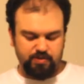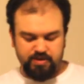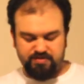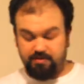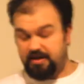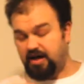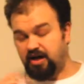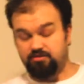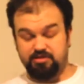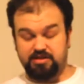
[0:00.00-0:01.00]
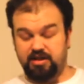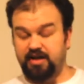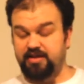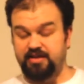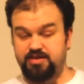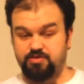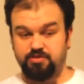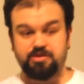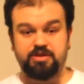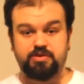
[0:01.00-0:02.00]
which for me I really like. I think that's a
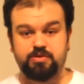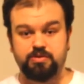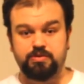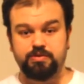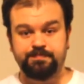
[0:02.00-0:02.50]
really cool